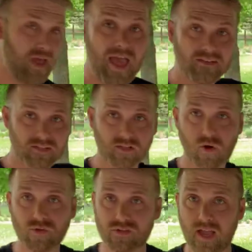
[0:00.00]
as it
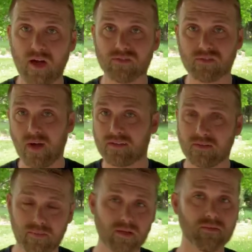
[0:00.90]
goes down. So I
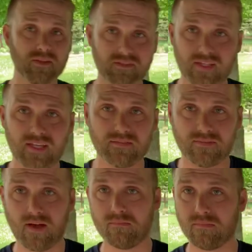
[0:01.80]
should be able to see if
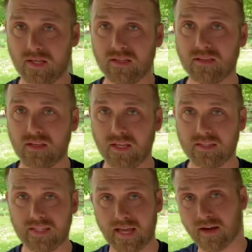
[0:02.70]
I'm in
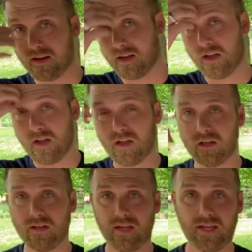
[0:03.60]
the area.
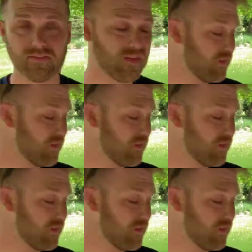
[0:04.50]
And